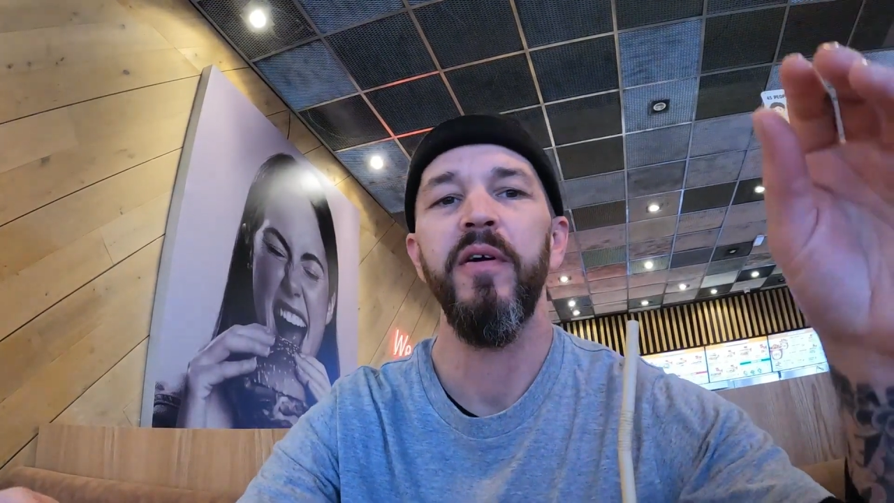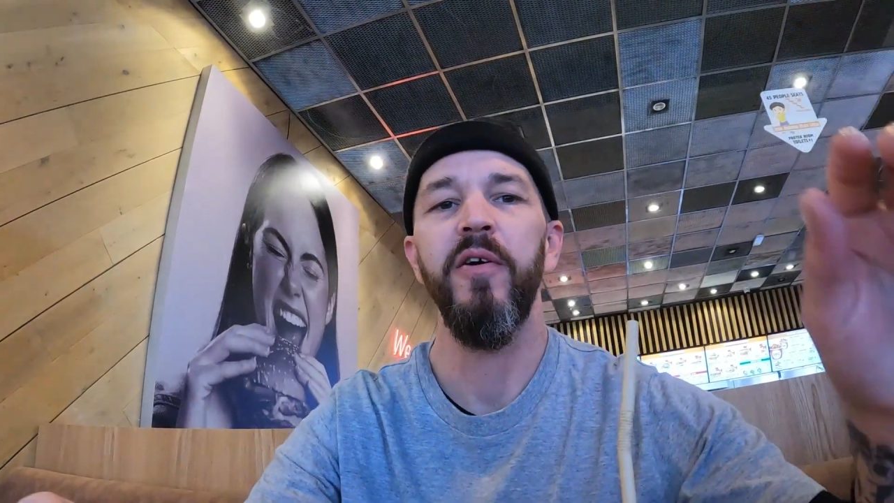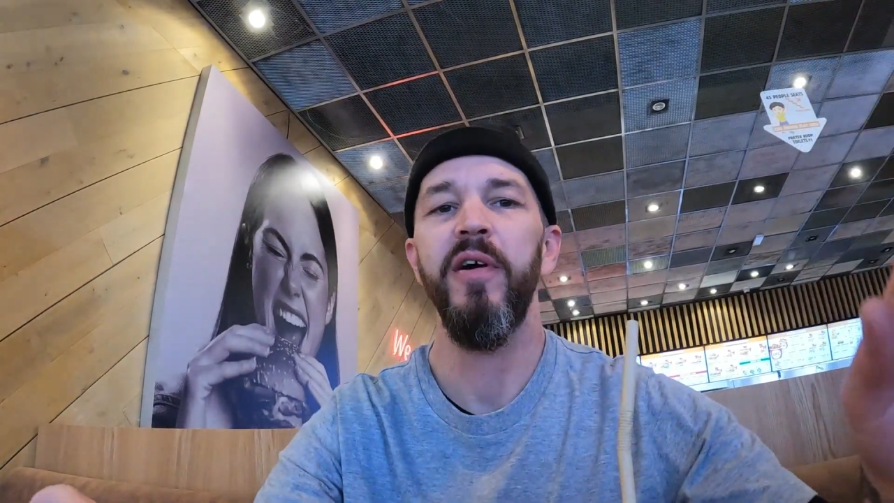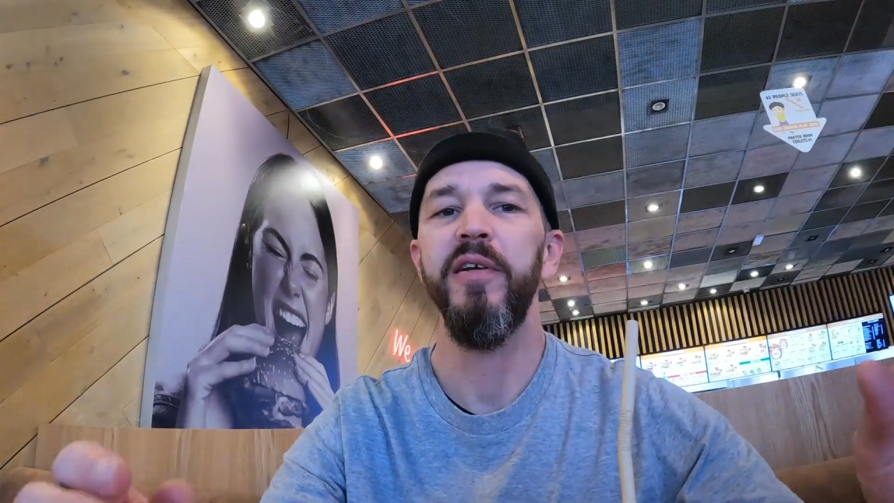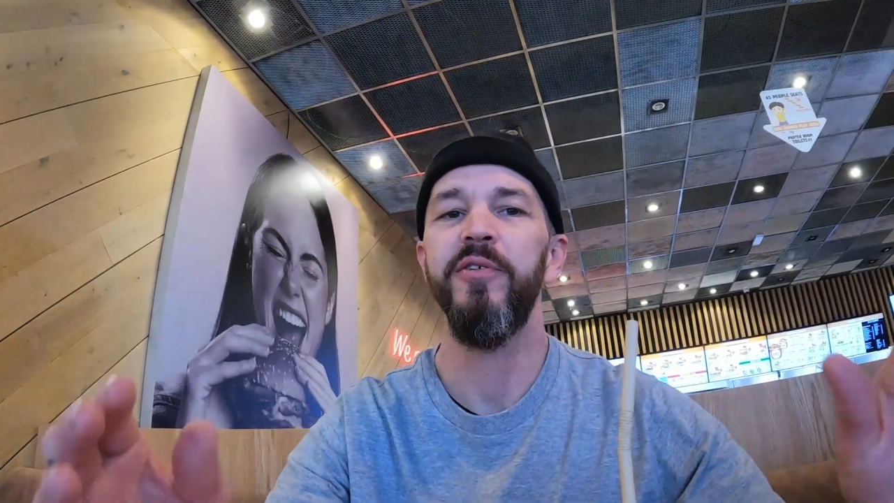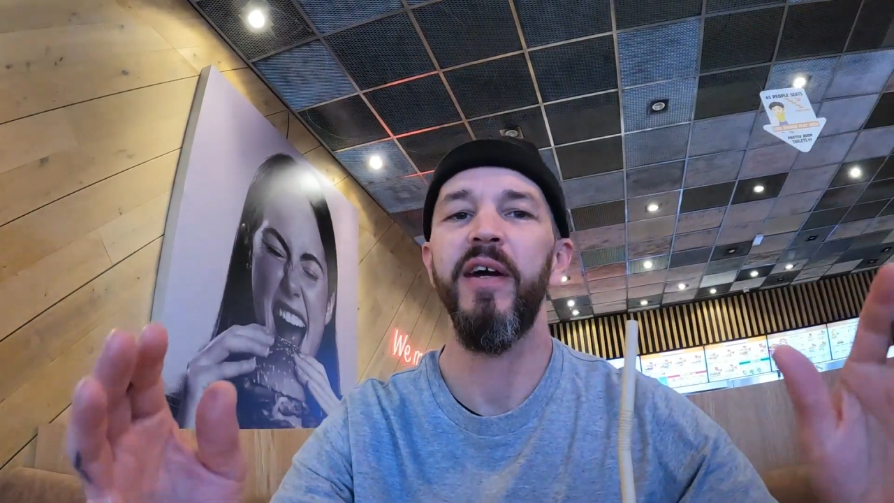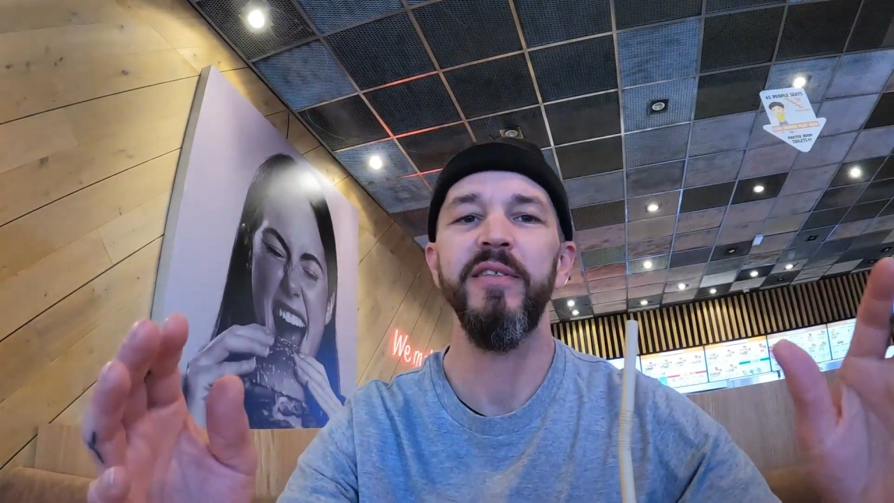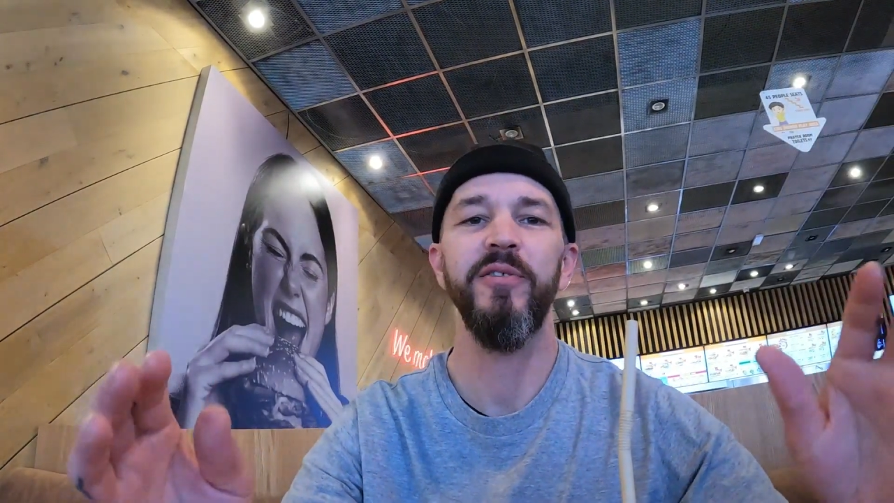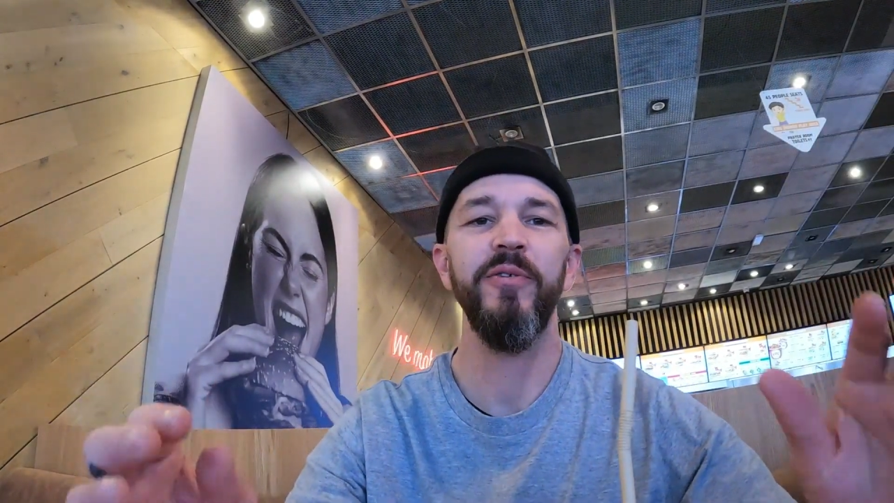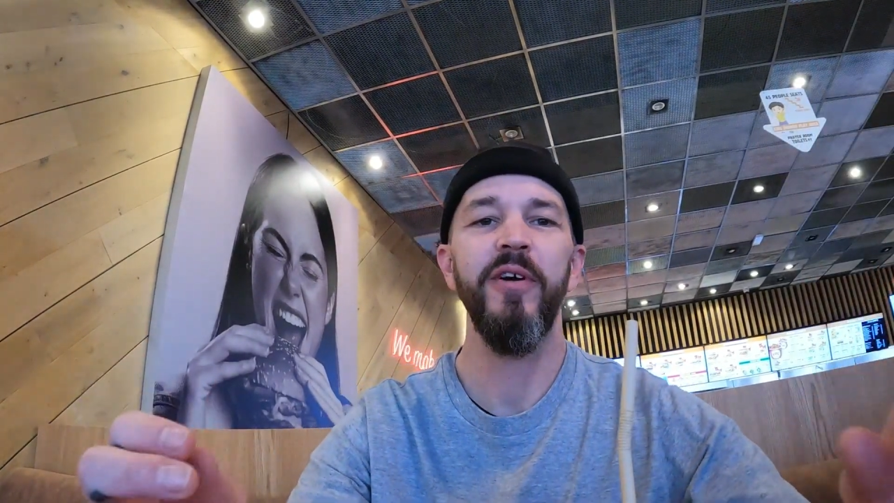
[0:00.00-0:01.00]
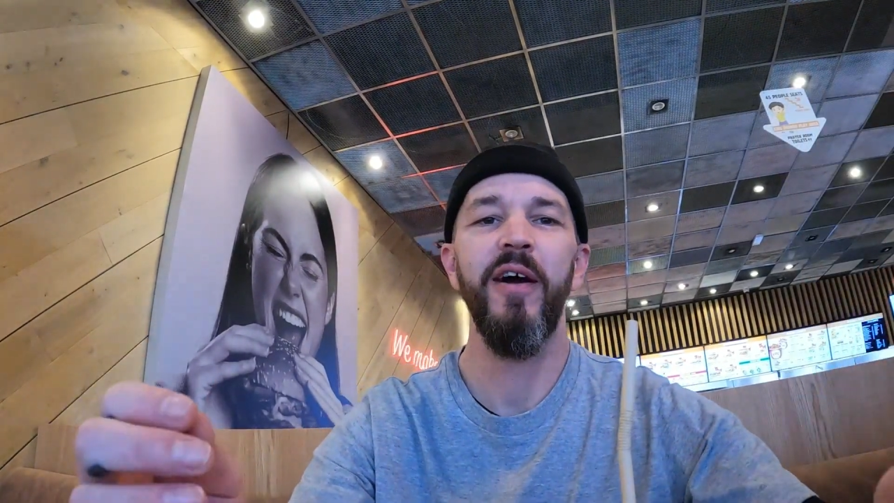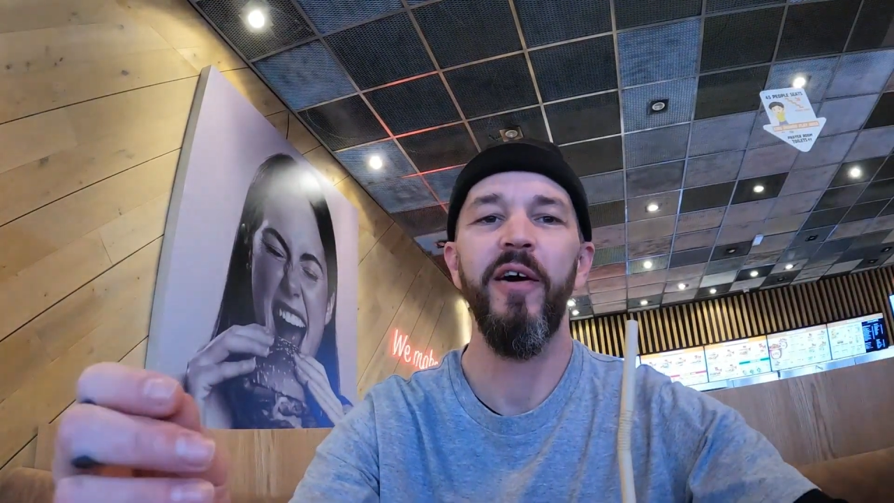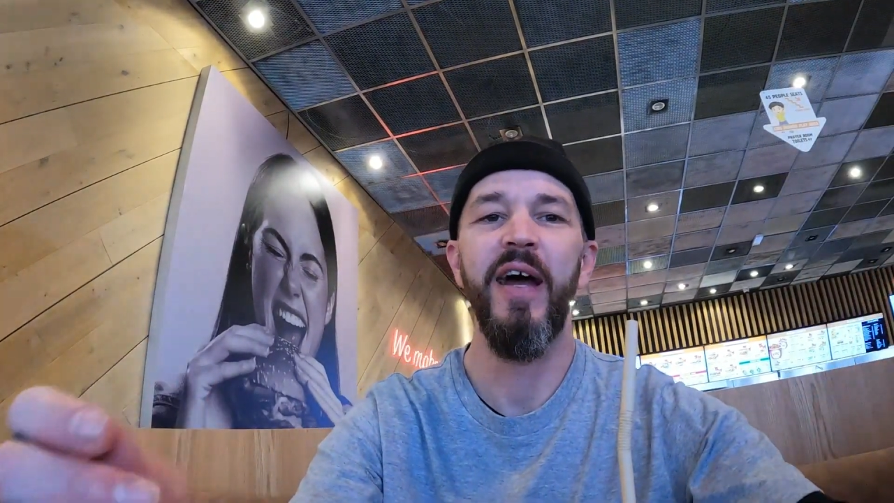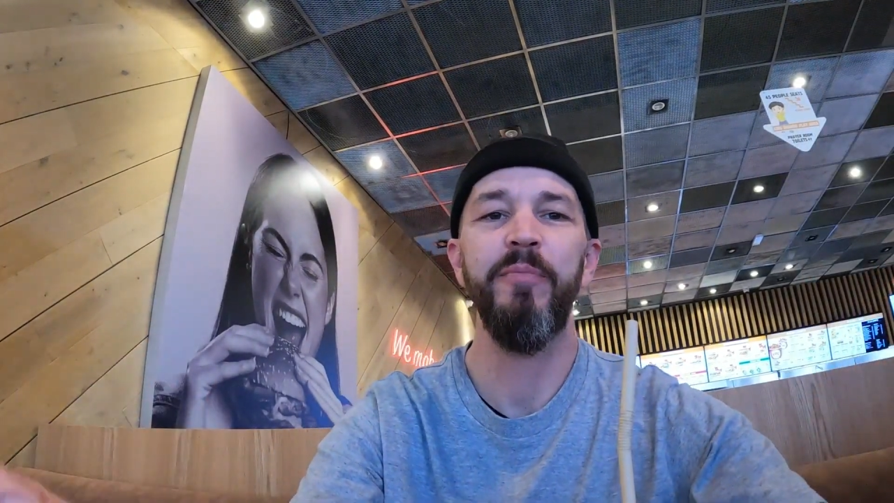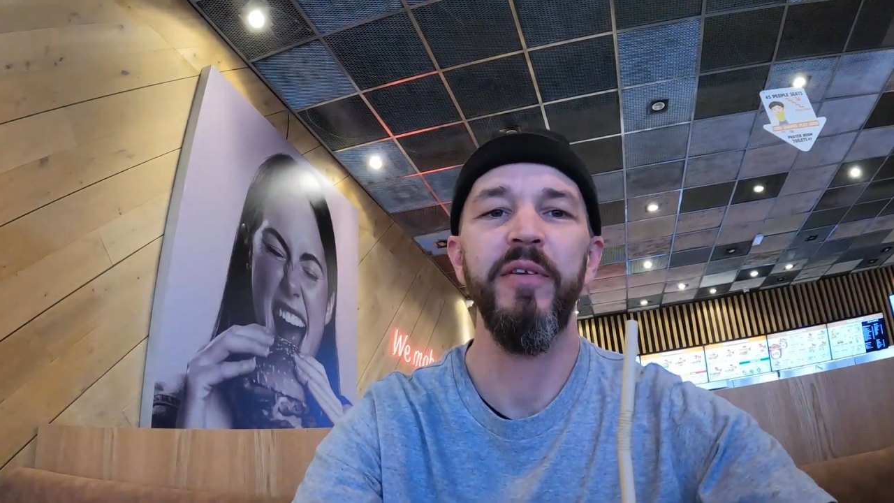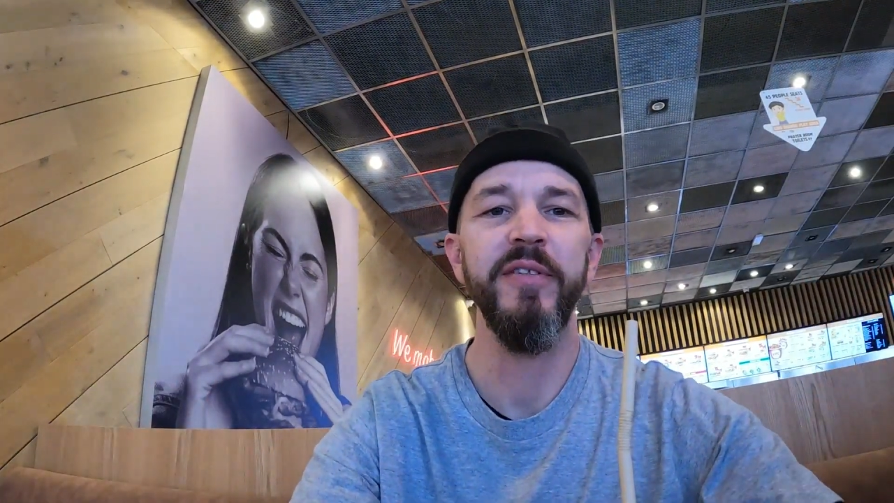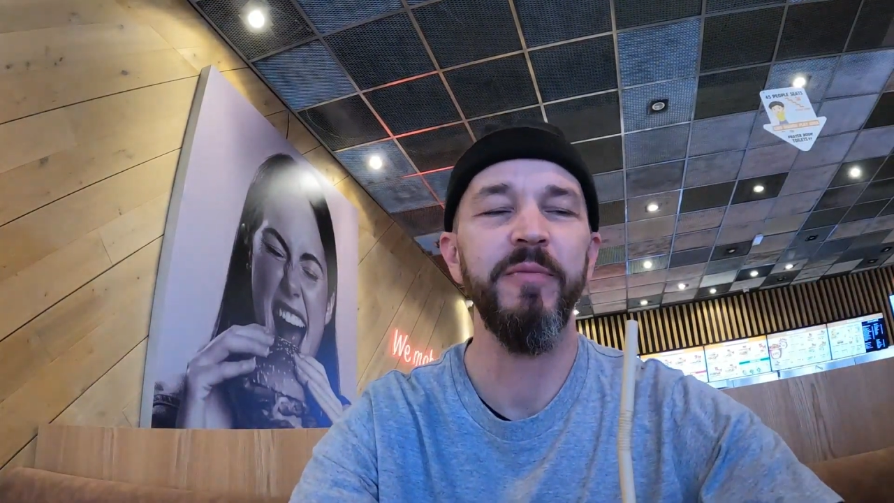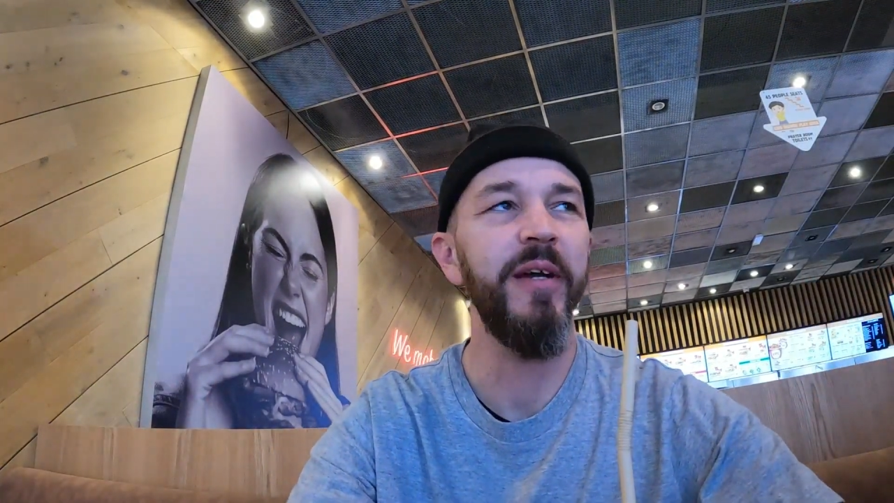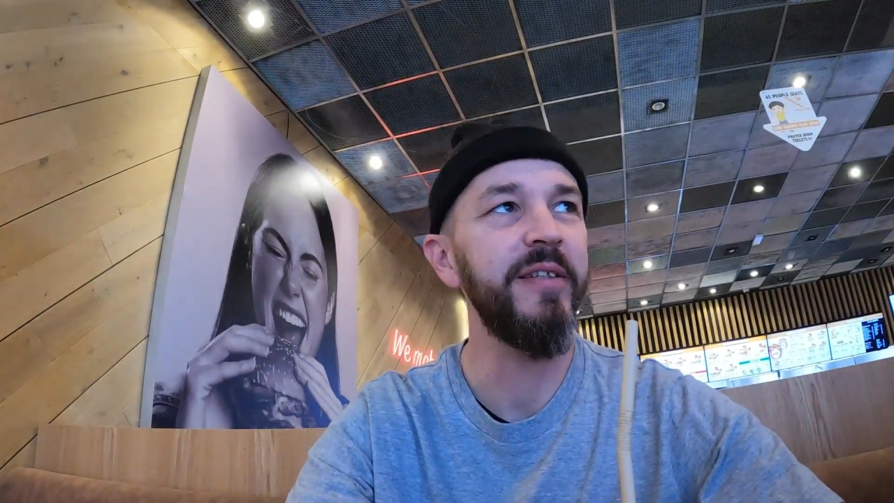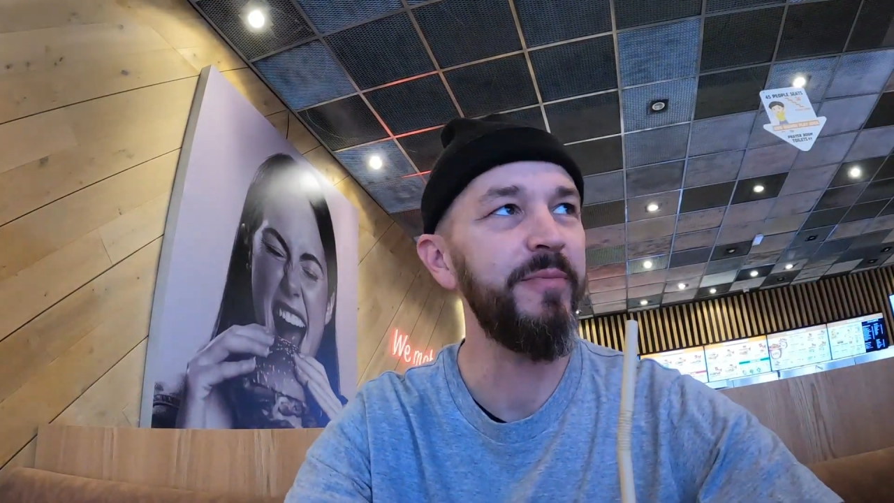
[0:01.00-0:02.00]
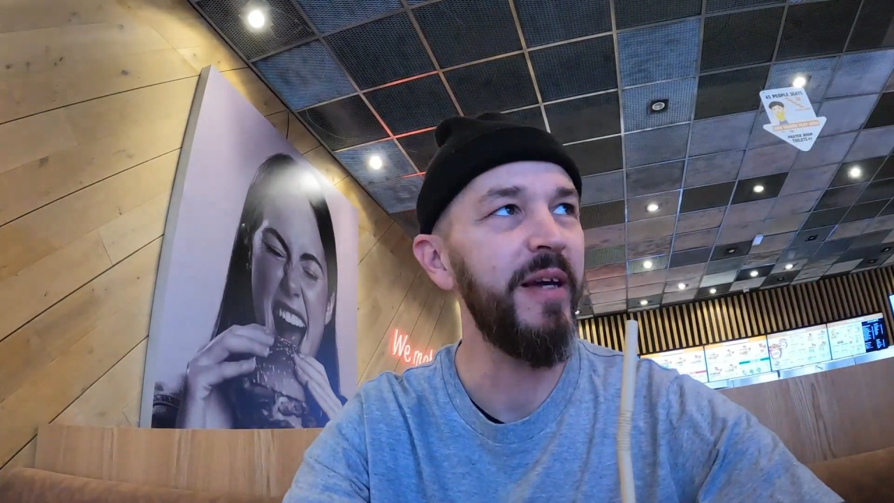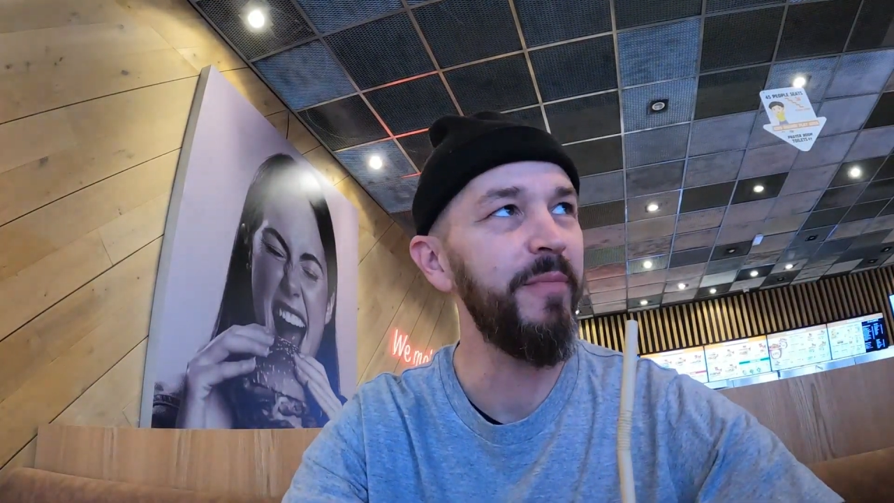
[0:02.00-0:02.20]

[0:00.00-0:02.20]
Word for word: All right, you guys don't know how happy this makes me.